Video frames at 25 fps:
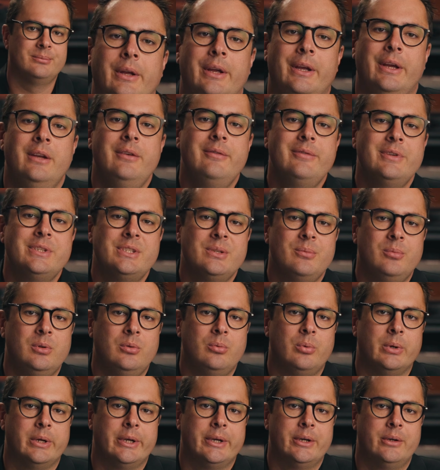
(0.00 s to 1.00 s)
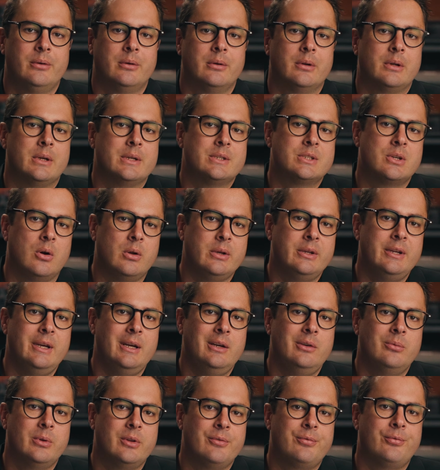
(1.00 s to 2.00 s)
Invisible wear is
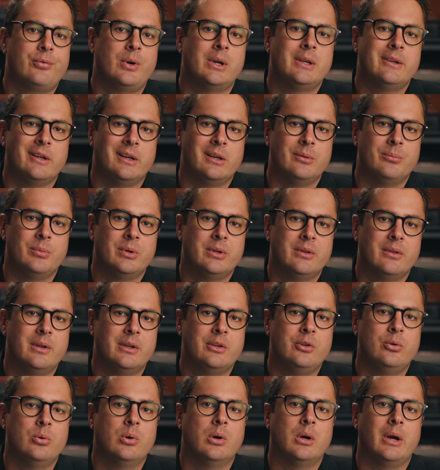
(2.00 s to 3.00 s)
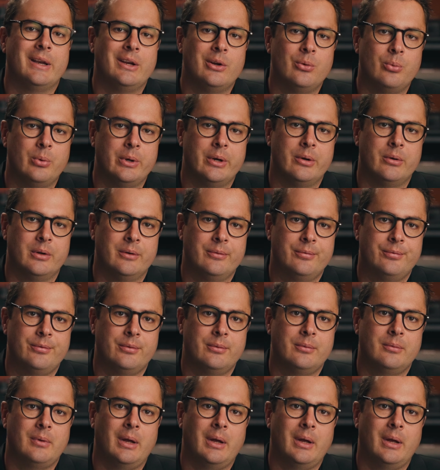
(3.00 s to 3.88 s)
contact with a front element that you are unaware of,